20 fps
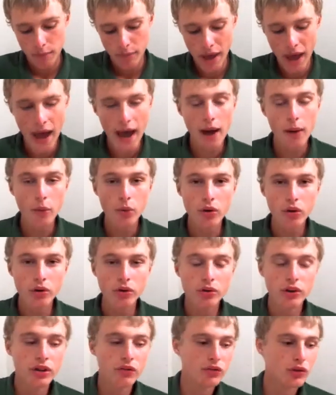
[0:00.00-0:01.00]

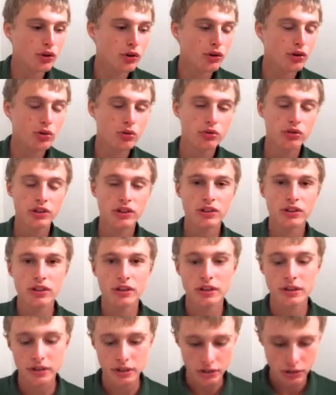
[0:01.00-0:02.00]
Power, if you're using
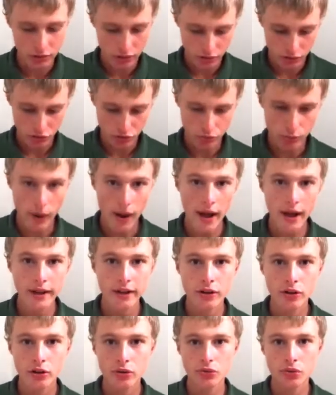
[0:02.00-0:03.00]
the
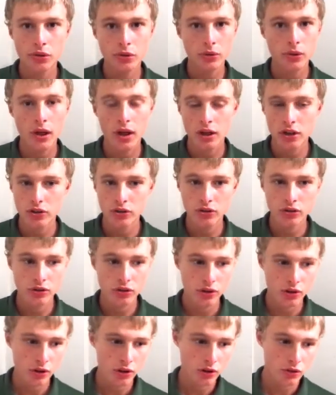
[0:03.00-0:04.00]
dryer,
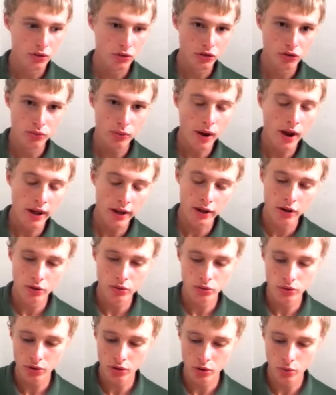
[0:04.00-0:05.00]
the
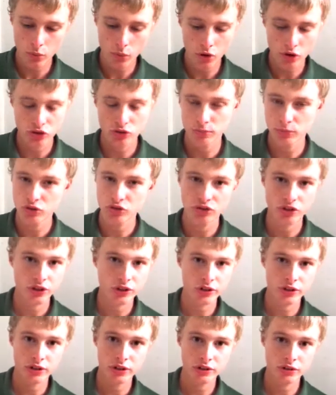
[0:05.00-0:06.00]
dryer, the washing
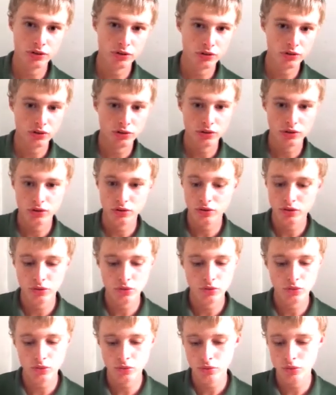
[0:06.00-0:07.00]
machine,
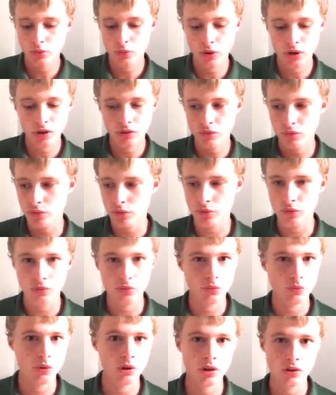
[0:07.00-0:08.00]

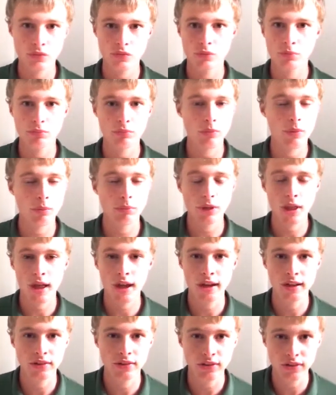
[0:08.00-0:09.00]
whatever
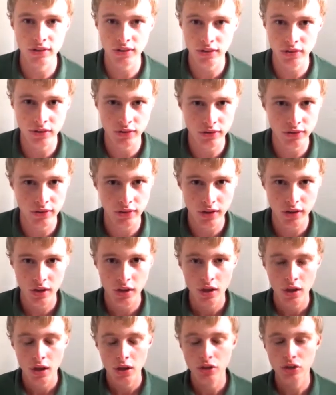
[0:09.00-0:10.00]
appliances
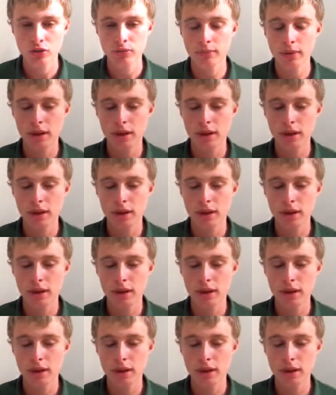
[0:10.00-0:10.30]
you